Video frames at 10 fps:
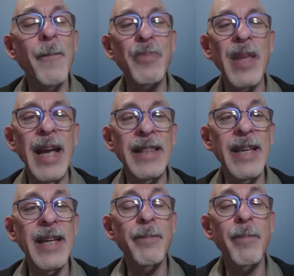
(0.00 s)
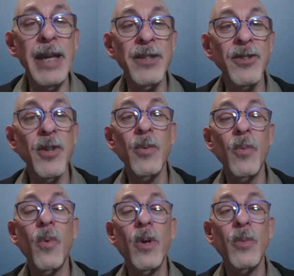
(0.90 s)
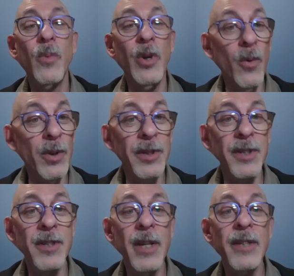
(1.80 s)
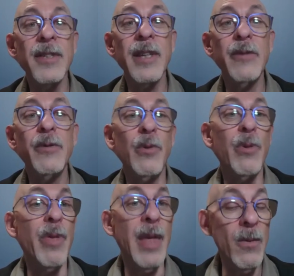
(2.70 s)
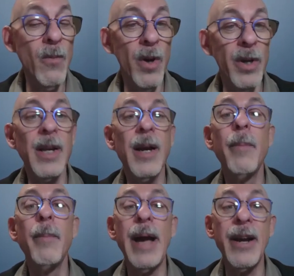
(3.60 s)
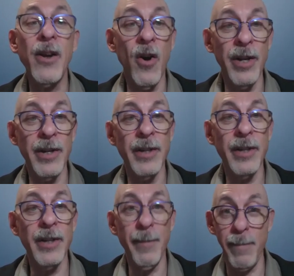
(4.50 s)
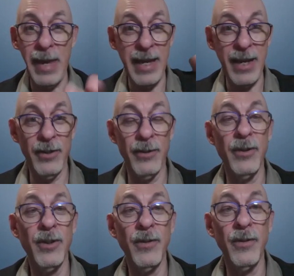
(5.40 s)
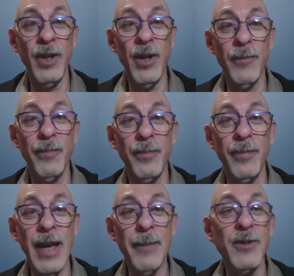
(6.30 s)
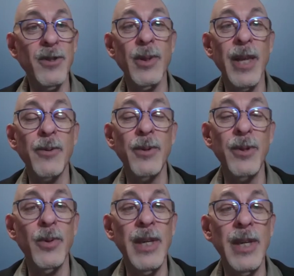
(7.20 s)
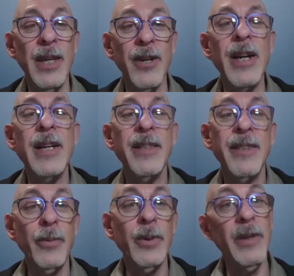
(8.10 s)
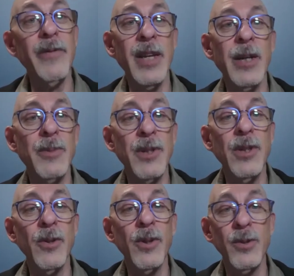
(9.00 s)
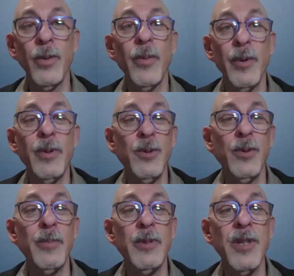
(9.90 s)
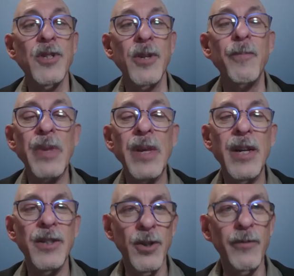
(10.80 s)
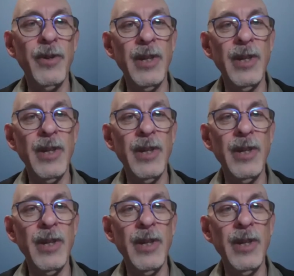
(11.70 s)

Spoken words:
And then based on what we all discuss, if you then want to come back on the main, you know, episode like we're doing here, then we leave that up to you because we don't want to put you in a position. So if you